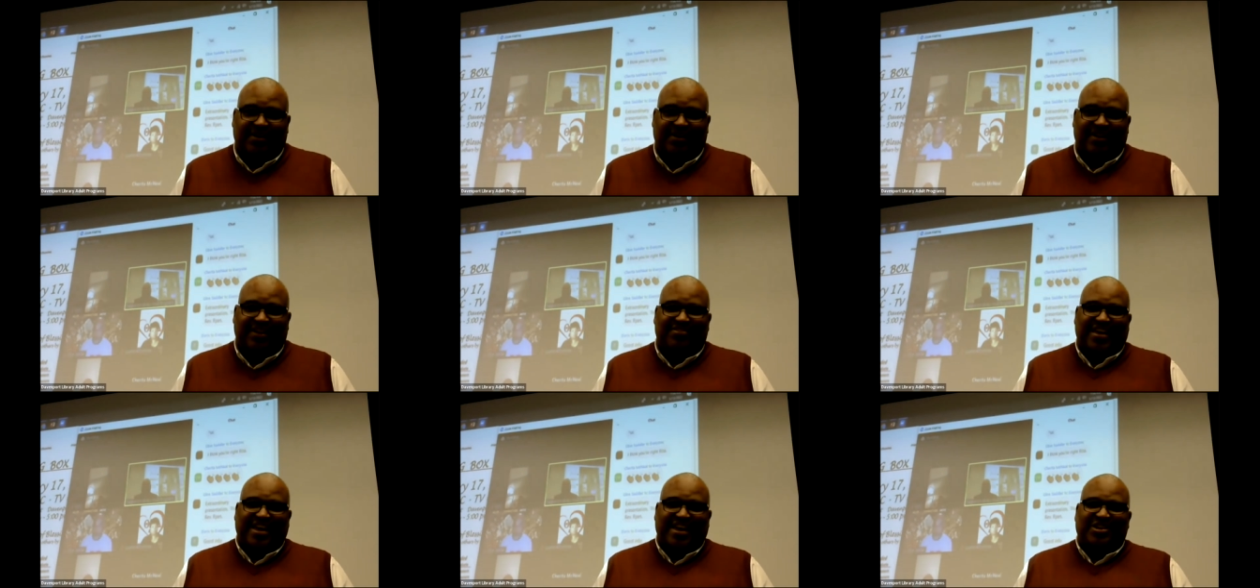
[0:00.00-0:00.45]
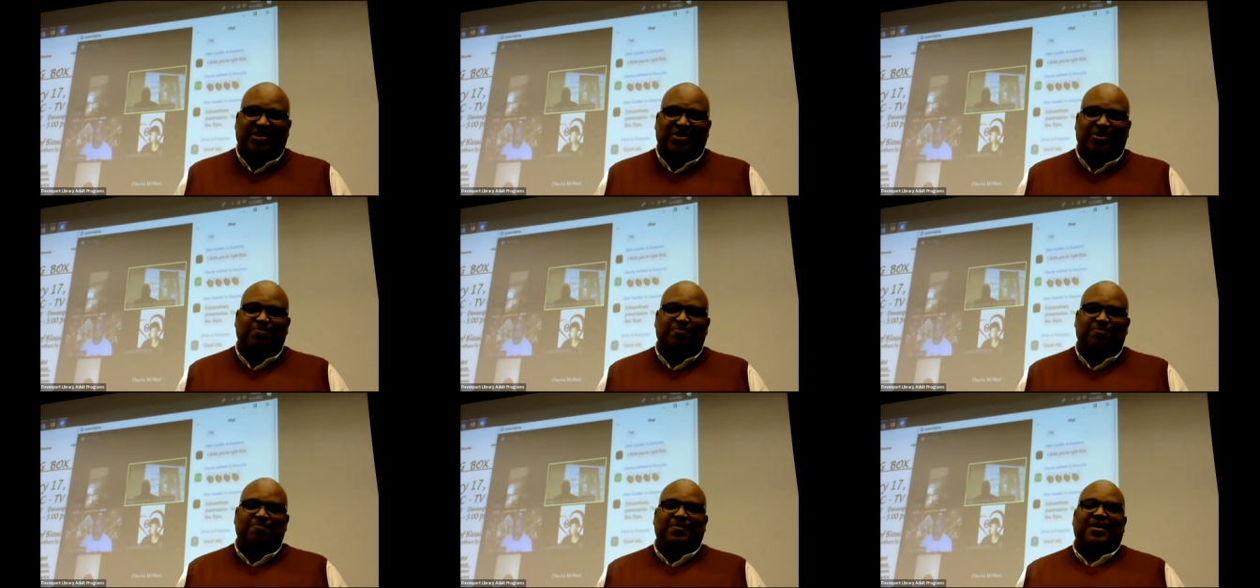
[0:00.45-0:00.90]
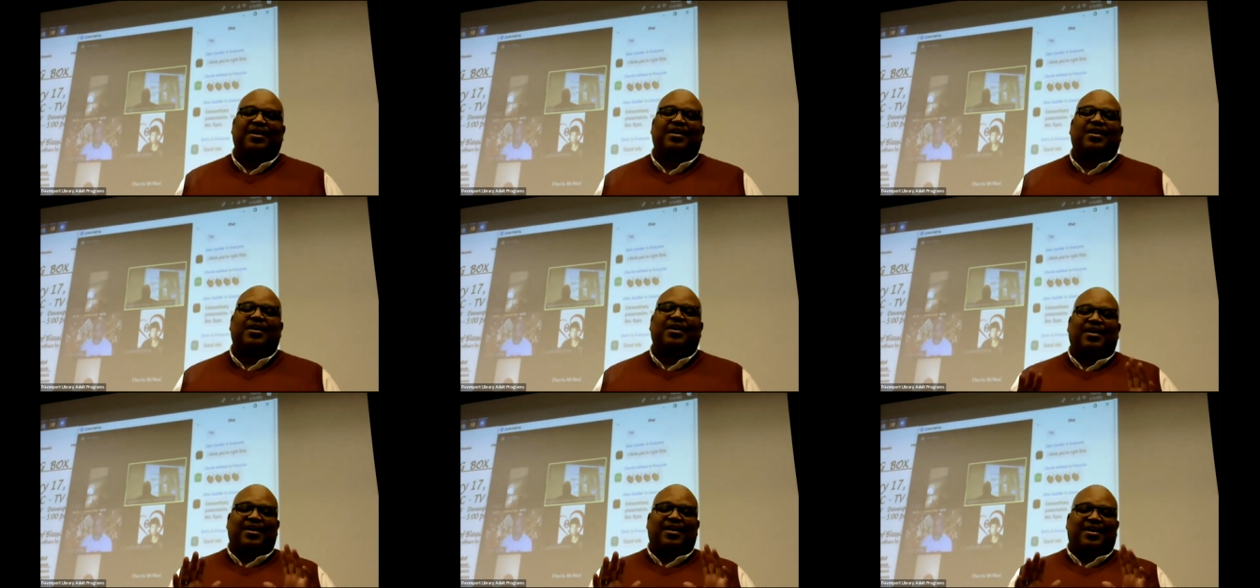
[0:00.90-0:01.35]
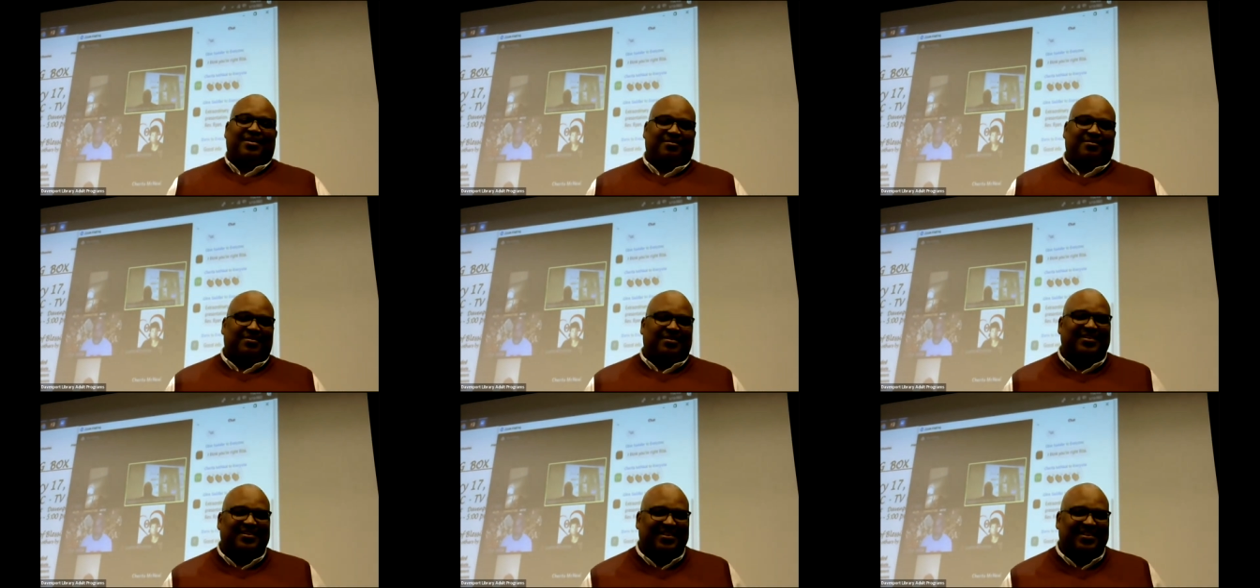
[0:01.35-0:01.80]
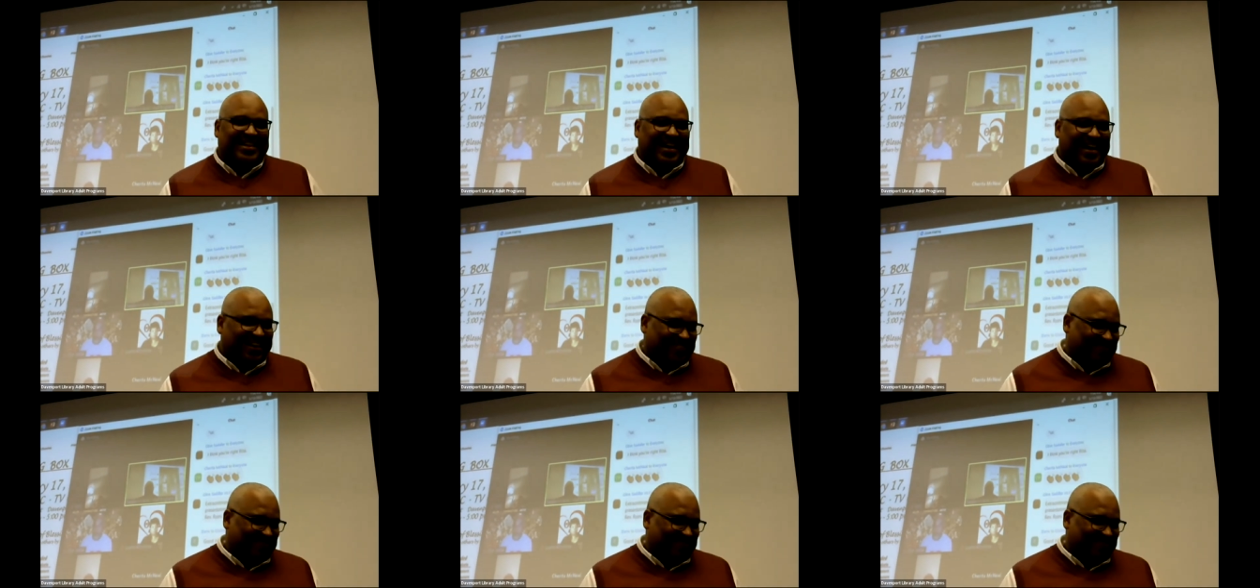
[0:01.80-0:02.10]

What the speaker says: Again, thank you and good